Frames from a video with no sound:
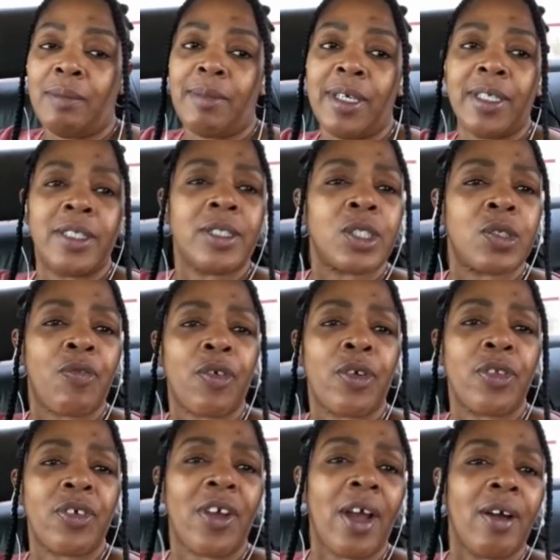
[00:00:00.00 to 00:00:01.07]
And it's
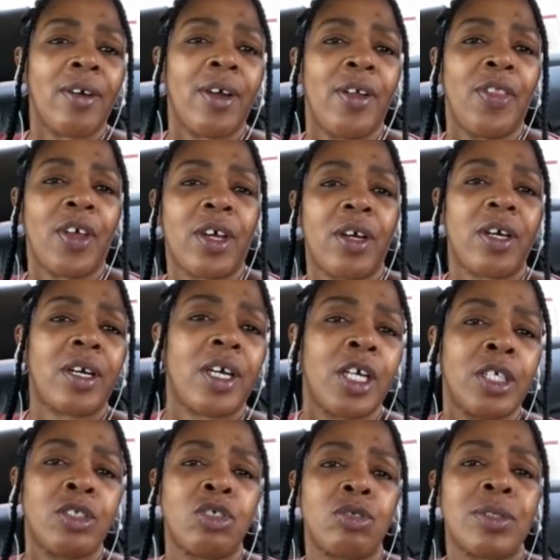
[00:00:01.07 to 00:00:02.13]
further out in the
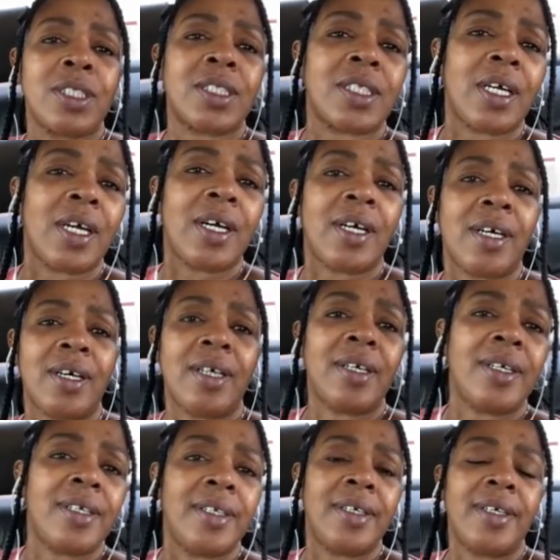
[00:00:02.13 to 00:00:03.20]

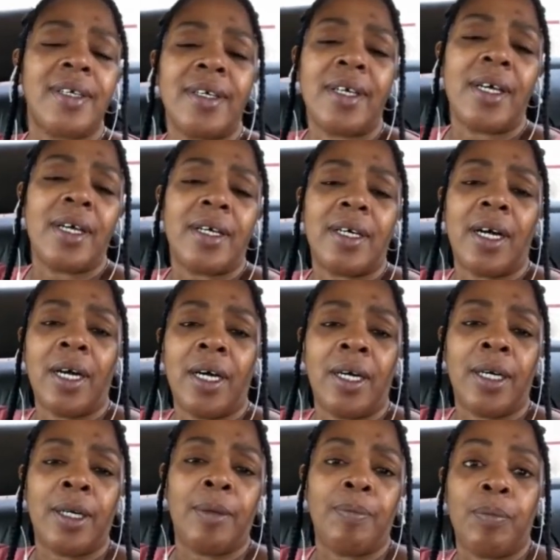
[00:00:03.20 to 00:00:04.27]
countryside,
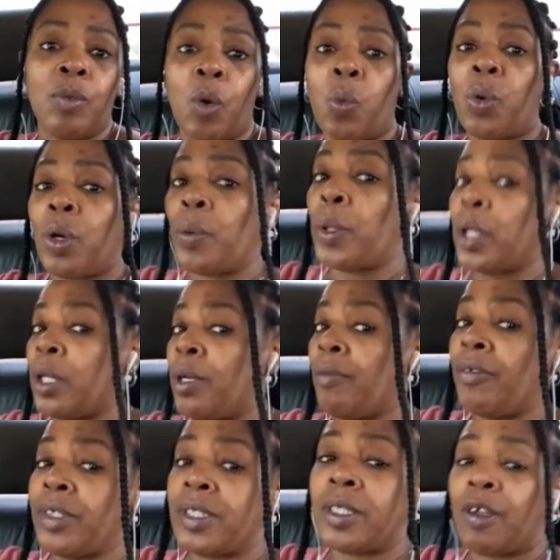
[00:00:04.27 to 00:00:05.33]
where we're going to
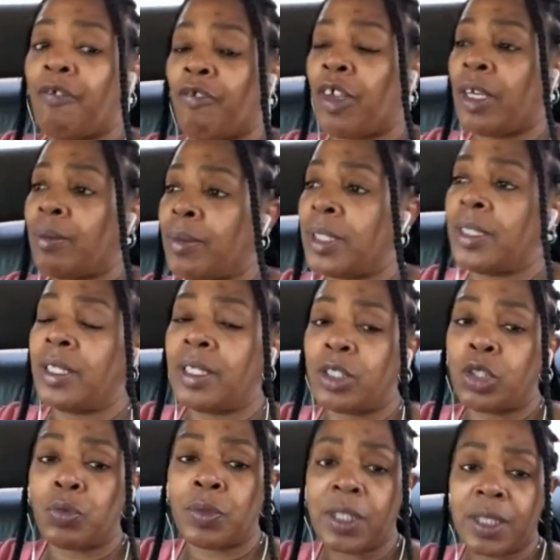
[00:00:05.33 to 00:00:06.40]
visit a family
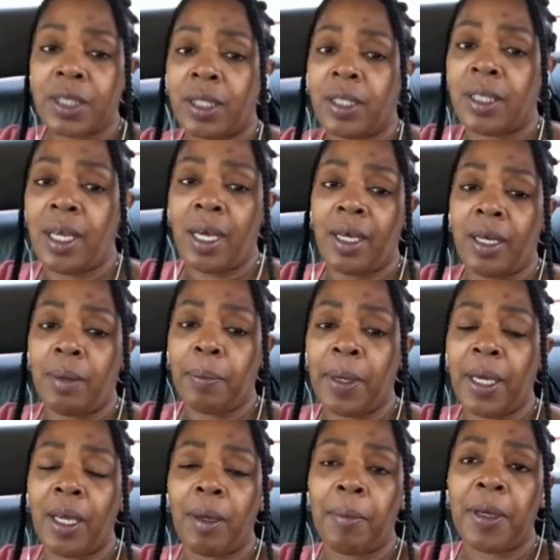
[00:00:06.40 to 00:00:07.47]
that's recently had a
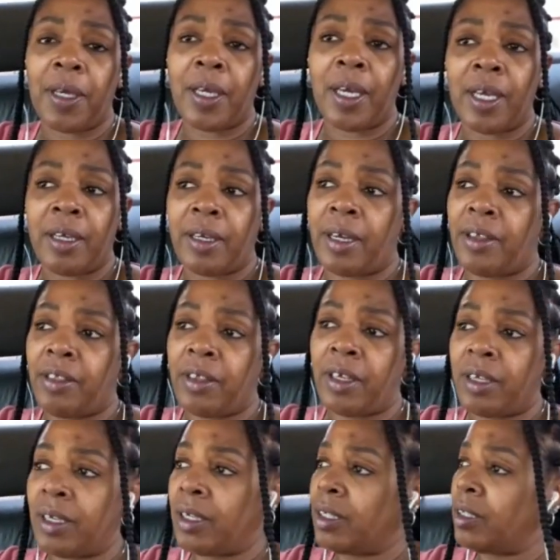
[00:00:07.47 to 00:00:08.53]
baby, and I think
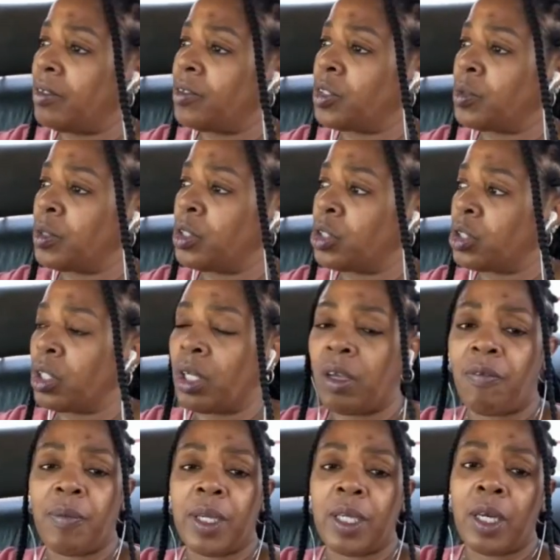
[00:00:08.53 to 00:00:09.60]
it should give
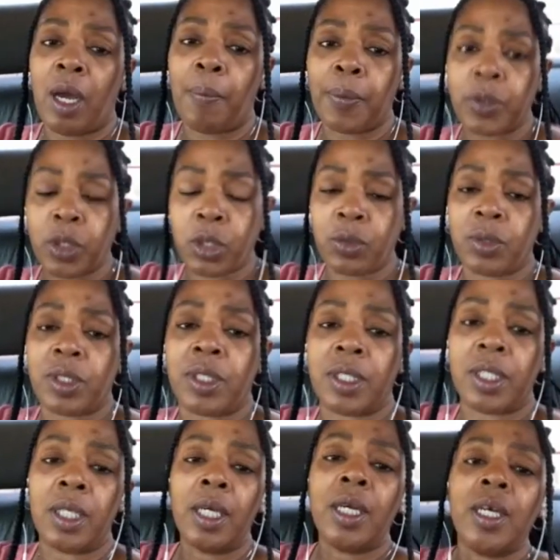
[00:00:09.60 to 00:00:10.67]
me an
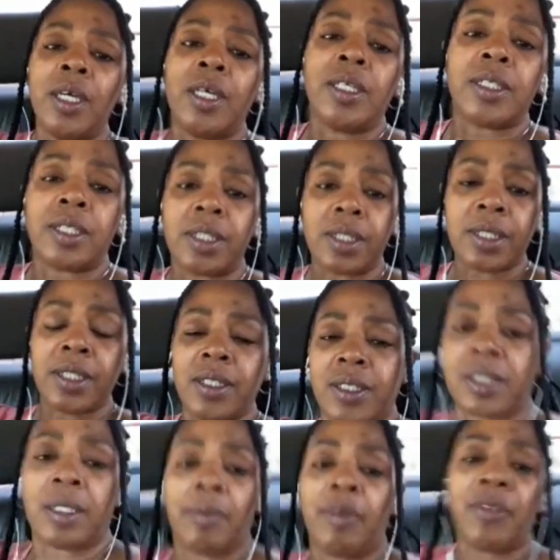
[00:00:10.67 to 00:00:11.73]
opportunity to see
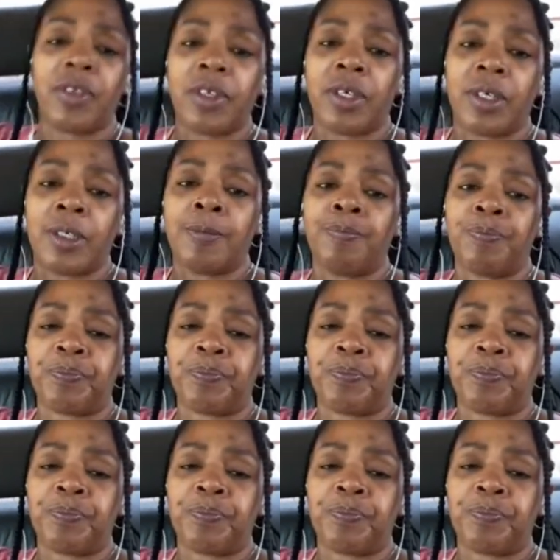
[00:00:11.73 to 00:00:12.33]
some of the